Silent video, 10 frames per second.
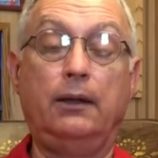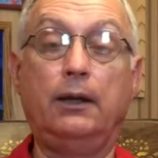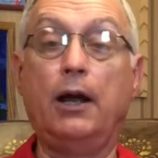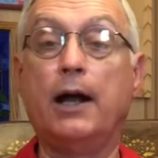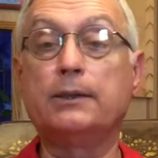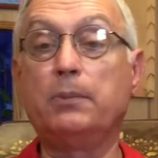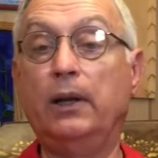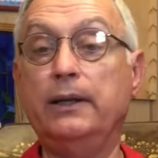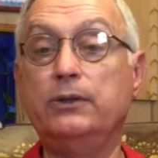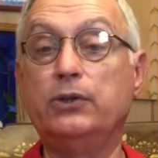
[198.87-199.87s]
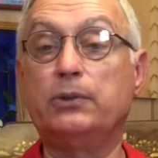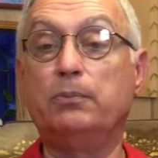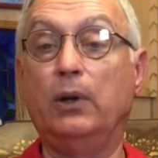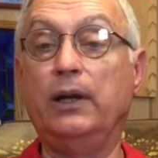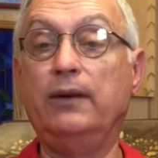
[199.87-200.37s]
The gospel isn't
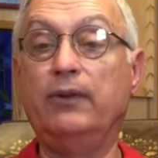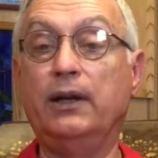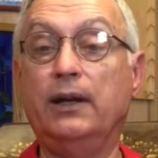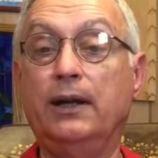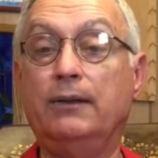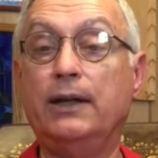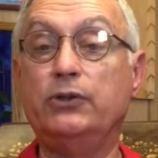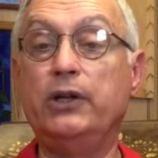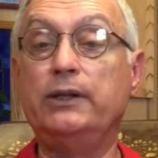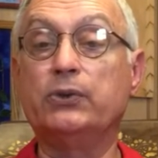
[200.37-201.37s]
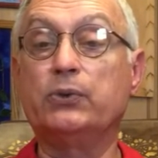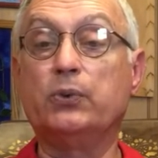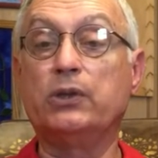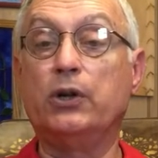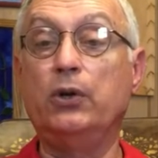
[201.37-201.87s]
just believing that Jesus
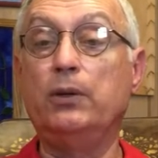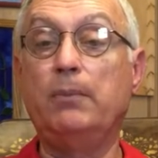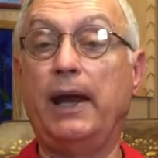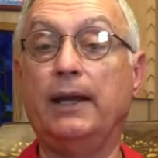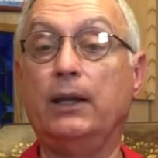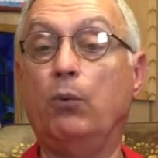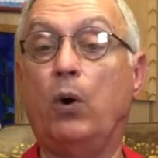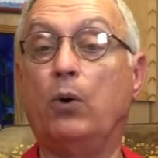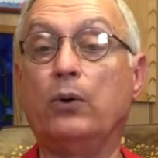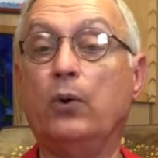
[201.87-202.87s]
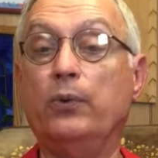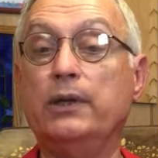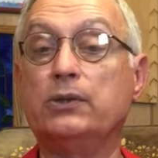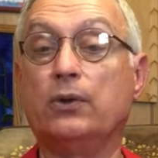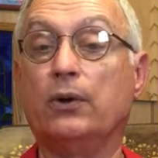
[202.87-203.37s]
was a good man that walked on
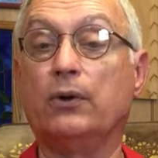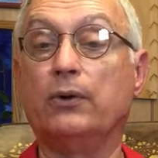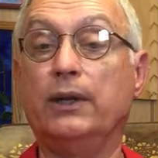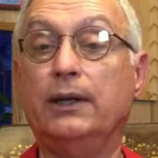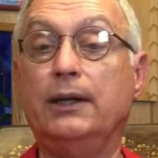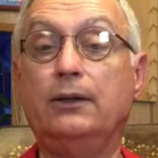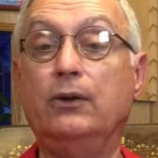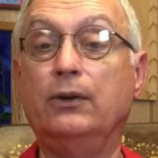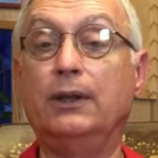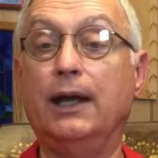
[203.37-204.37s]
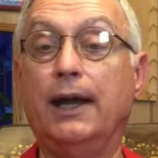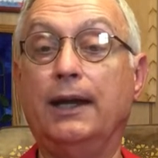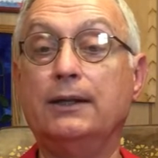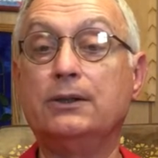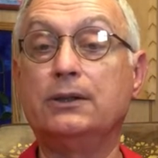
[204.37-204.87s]
this earth and did good
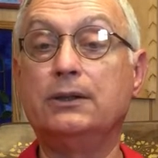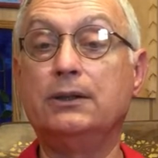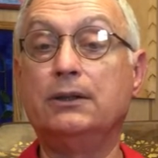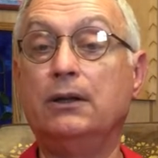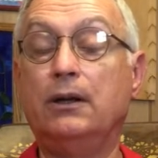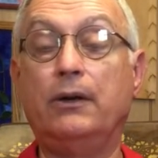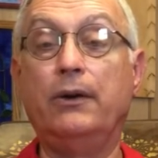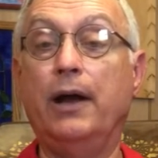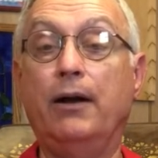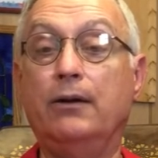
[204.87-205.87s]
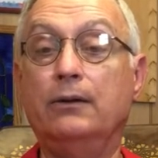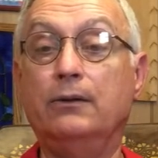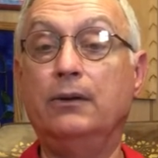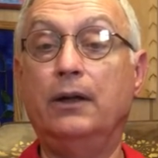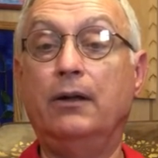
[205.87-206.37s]
things. No,
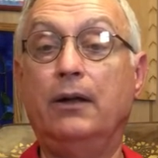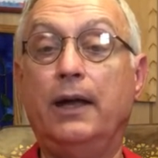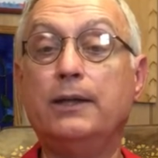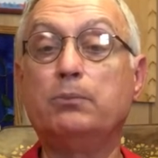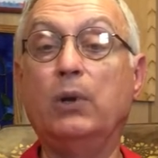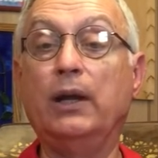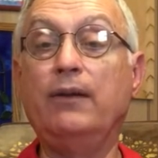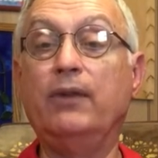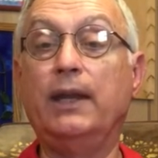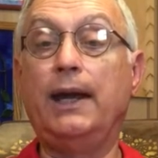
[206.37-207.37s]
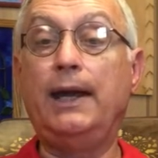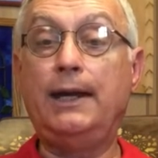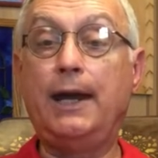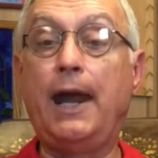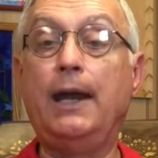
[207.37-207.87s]
it's believing that
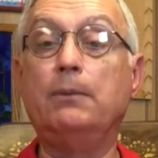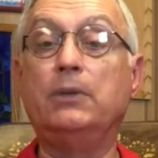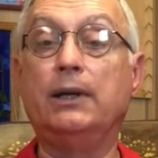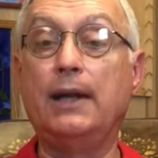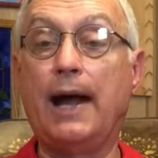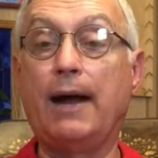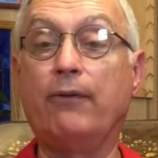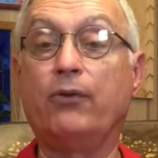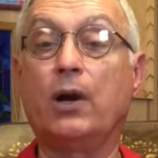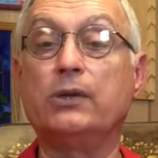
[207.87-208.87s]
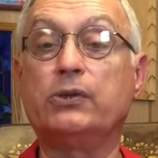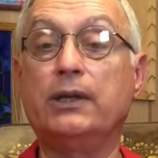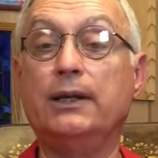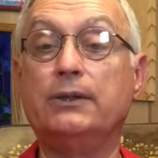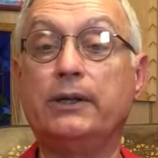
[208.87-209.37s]
he came to die for our
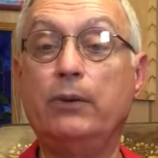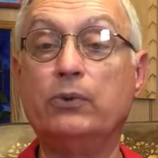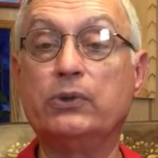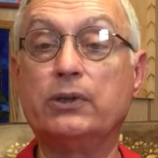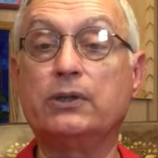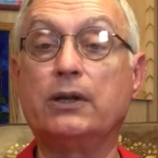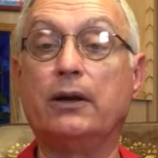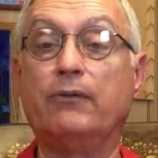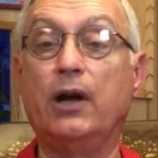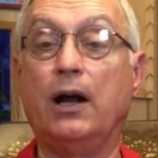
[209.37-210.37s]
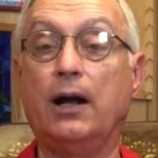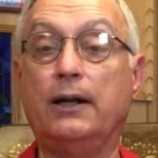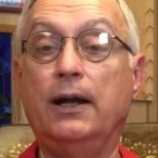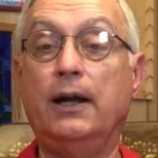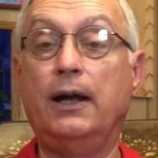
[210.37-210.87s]
sins. He was the Son of
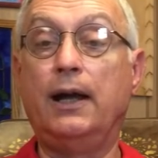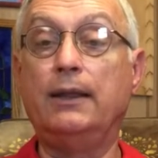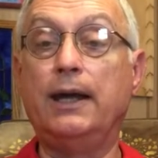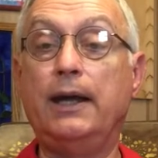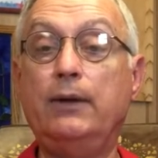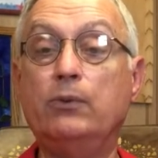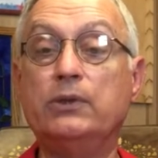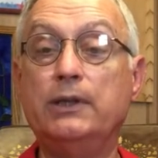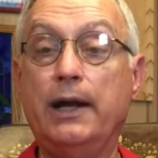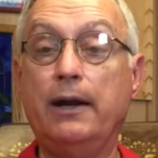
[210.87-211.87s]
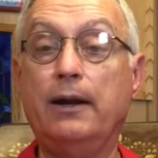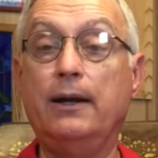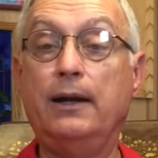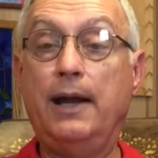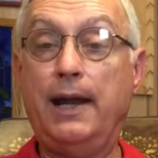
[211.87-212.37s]
God and that he was de-
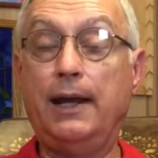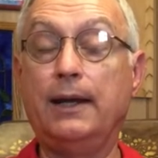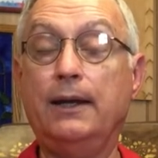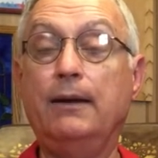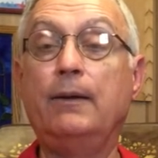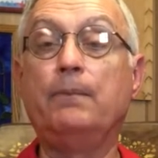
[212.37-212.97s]
dead